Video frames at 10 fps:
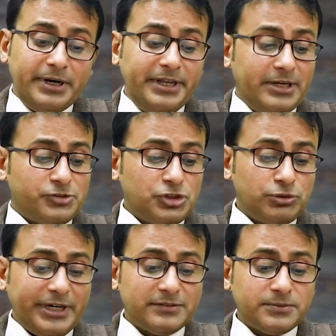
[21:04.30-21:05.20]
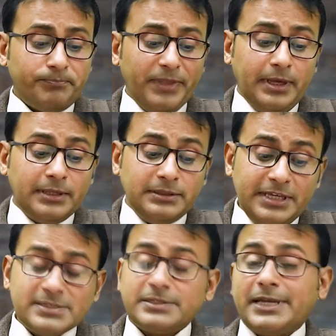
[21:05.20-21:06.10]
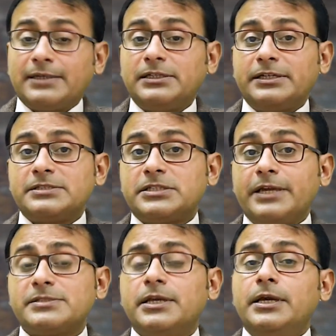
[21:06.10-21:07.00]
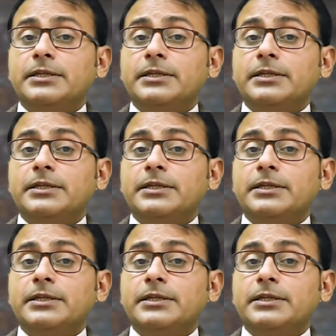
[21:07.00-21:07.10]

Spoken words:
dear students, these characteristics,